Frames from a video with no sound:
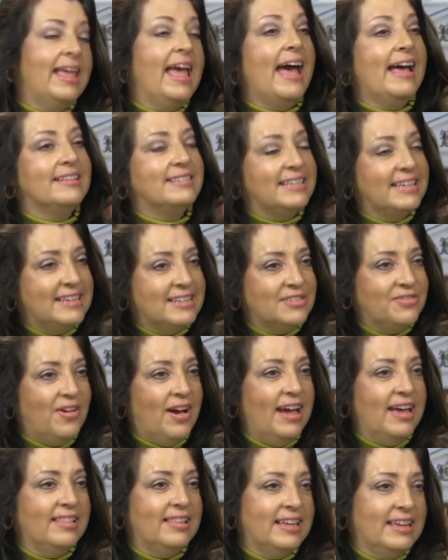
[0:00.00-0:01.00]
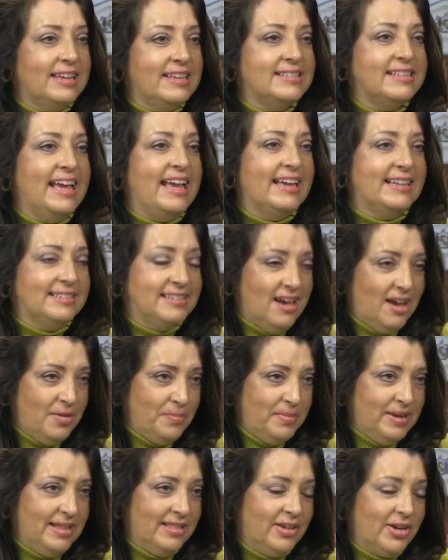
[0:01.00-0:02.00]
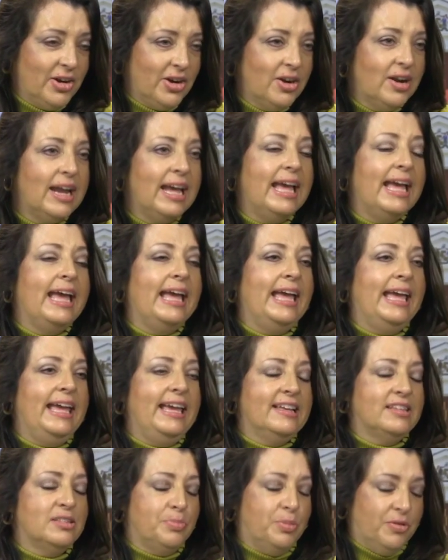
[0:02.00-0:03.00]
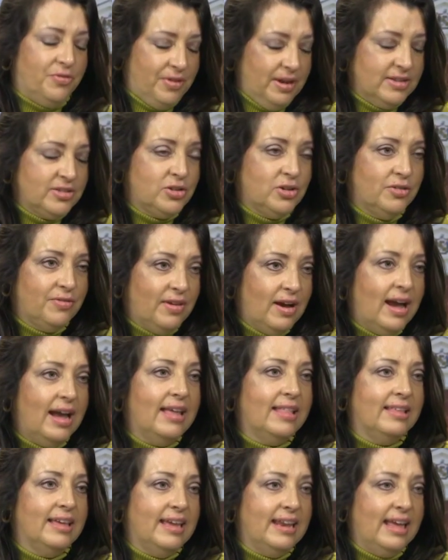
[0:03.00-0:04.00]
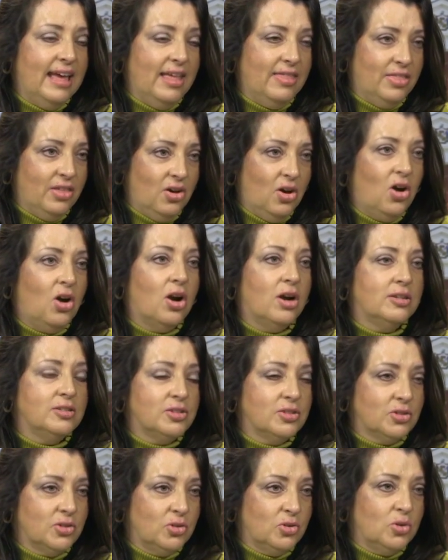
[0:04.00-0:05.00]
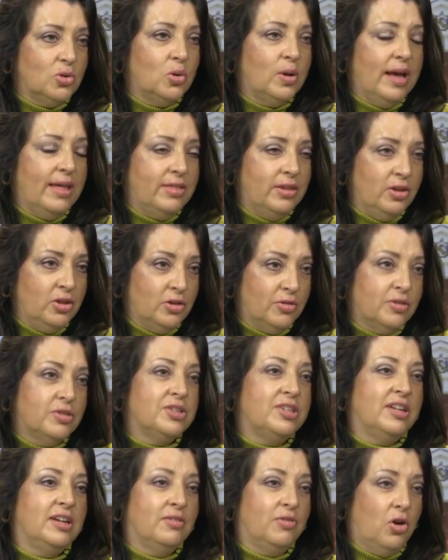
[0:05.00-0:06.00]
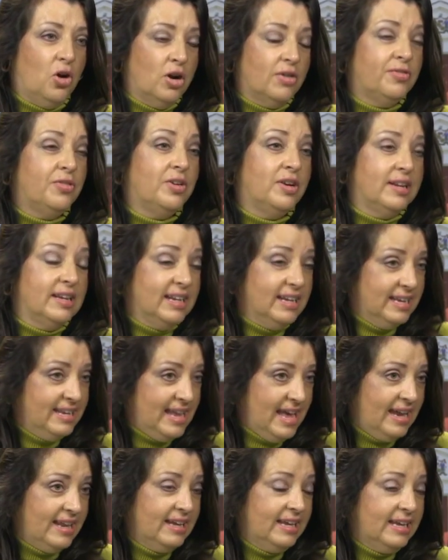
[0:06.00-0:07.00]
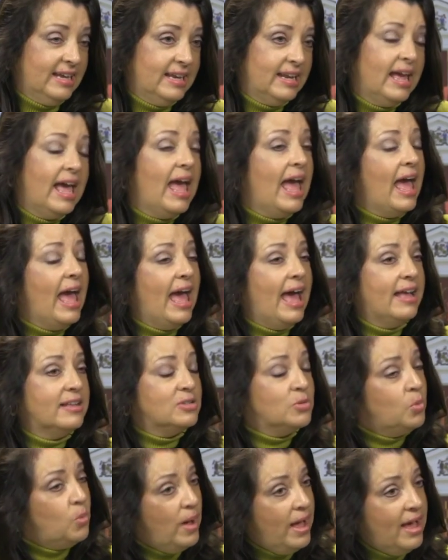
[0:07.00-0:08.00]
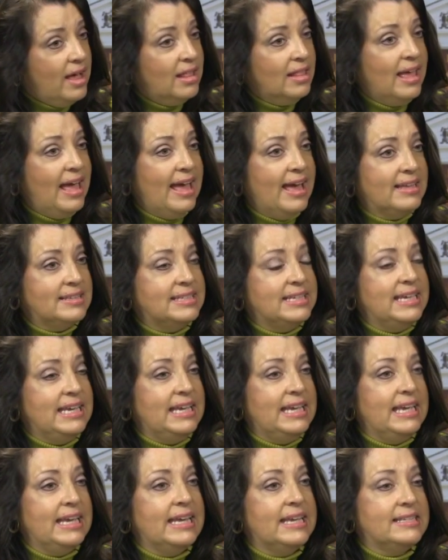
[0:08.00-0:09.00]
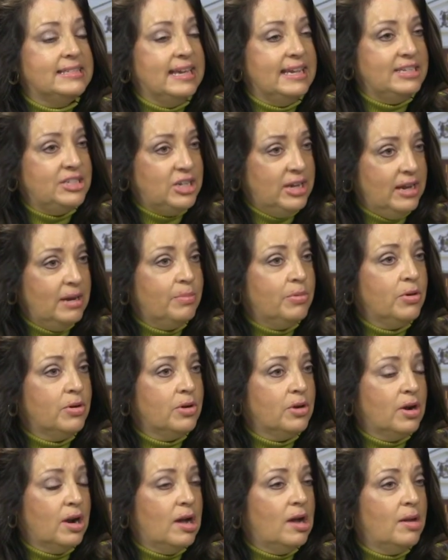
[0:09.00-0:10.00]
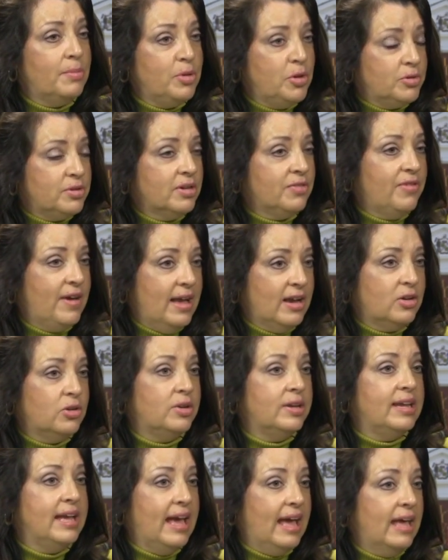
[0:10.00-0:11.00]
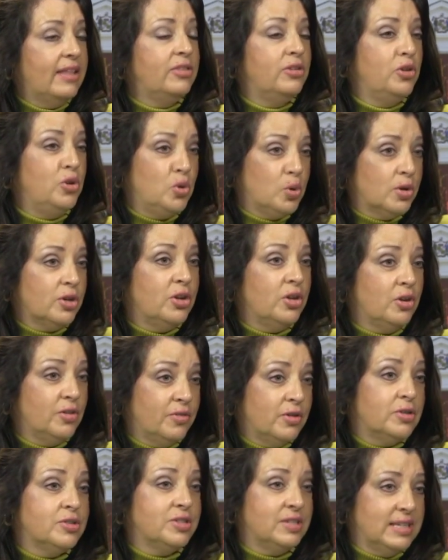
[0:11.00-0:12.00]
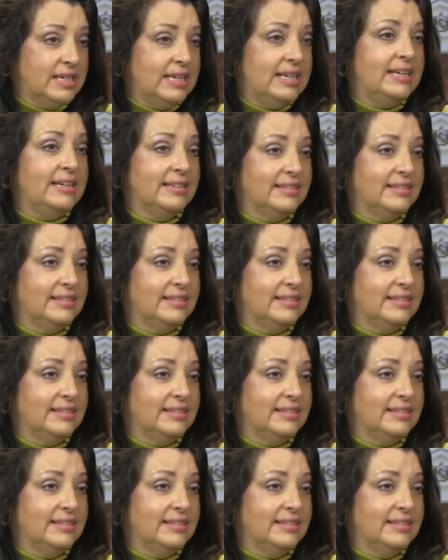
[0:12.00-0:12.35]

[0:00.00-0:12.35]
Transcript: Yes, it is violinist Anton Miller. Mm-hmm. He is professor of violin at the Hart School at the University of Hartford in Connecticut, as well as he is a chamber uh, music faculty at New York University.